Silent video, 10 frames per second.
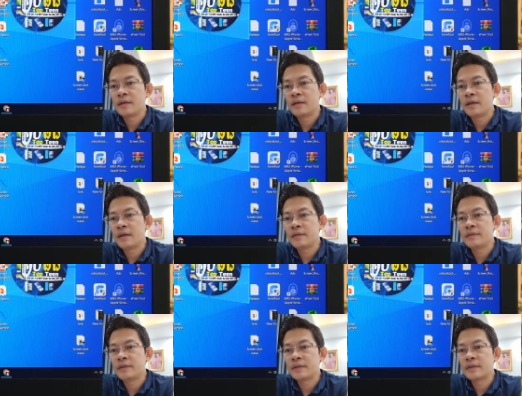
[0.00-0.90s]
Okay,
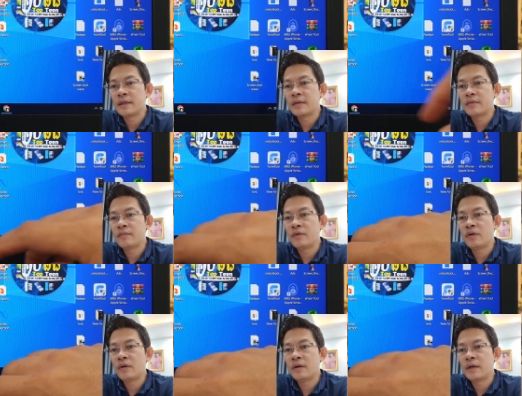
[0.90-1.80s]
you just like on
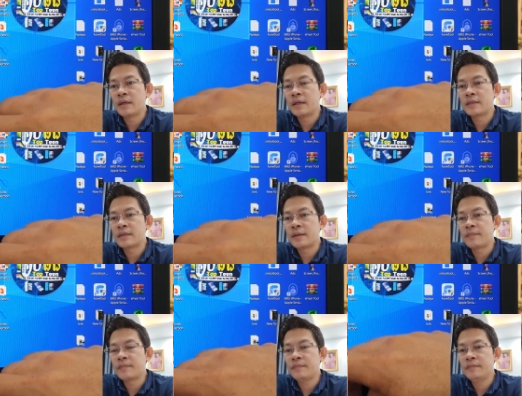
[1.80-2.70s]
more and
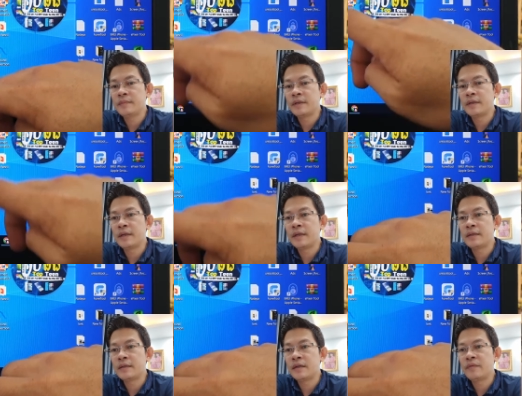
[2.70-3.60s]
accept and
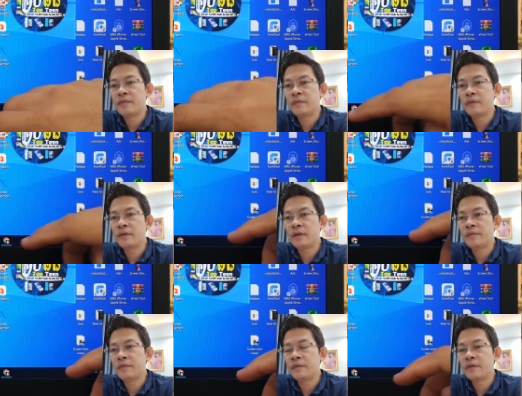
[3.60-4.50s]
then every
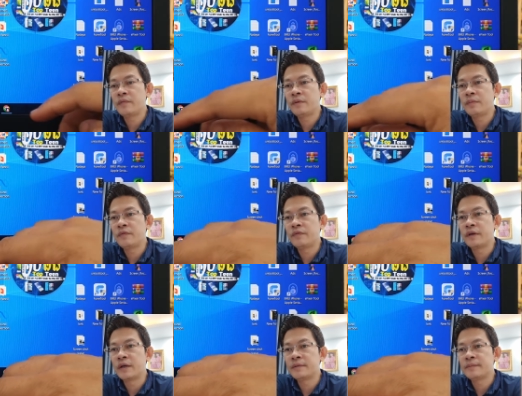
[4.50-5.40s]
everything will be
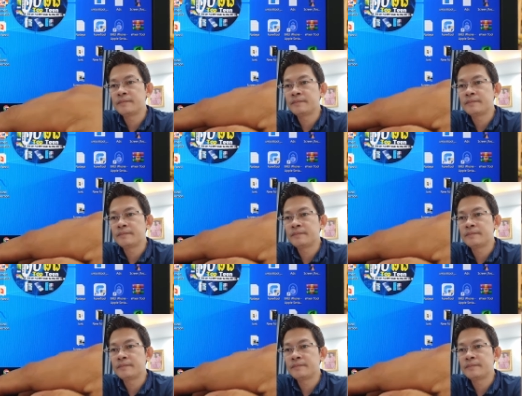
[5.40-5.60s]
fine.